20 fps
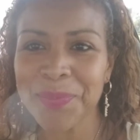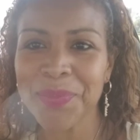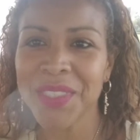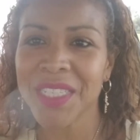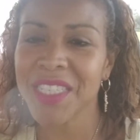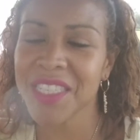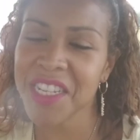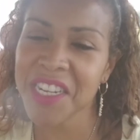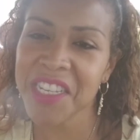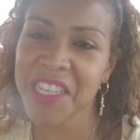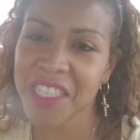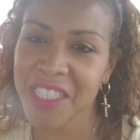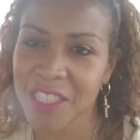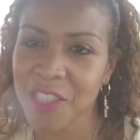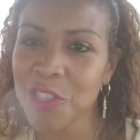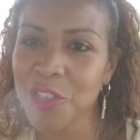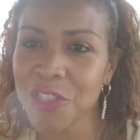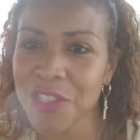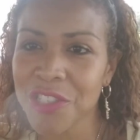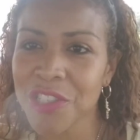Because then it gets
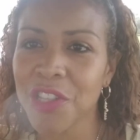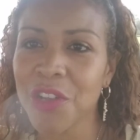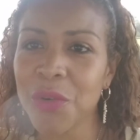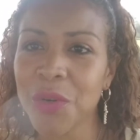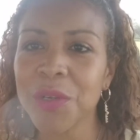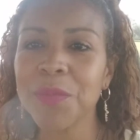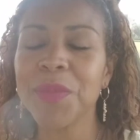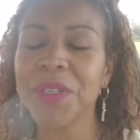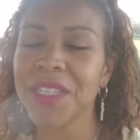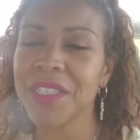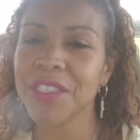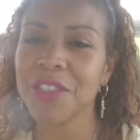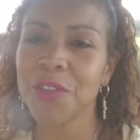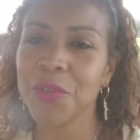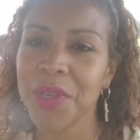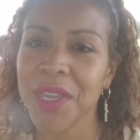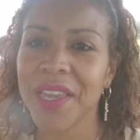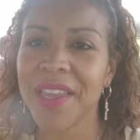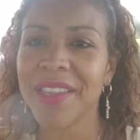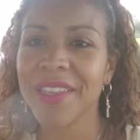a little slower, but it's
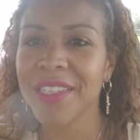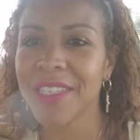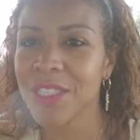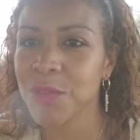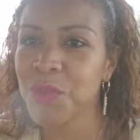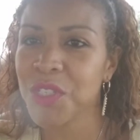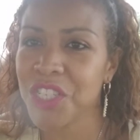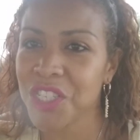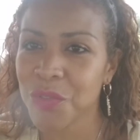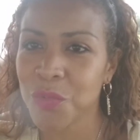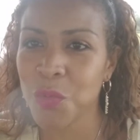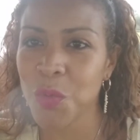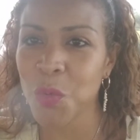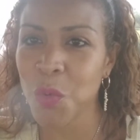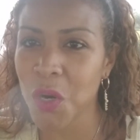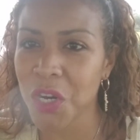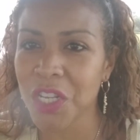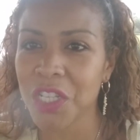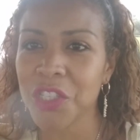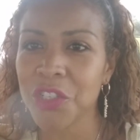okay because we just
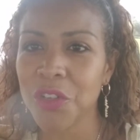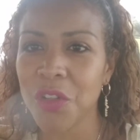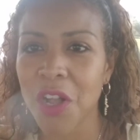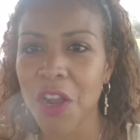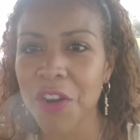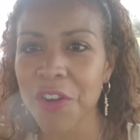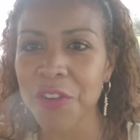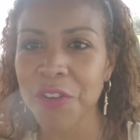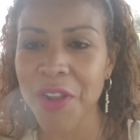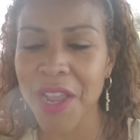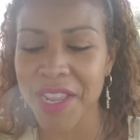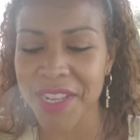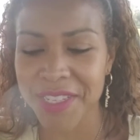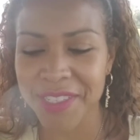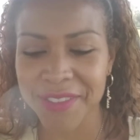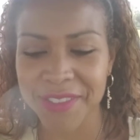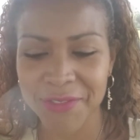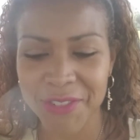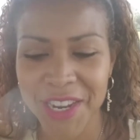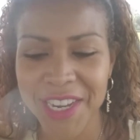work a little harder at
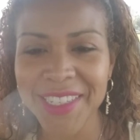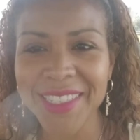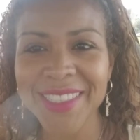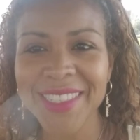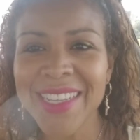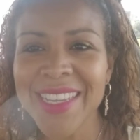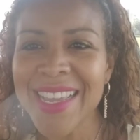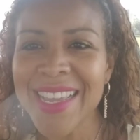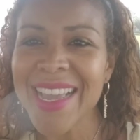it, right?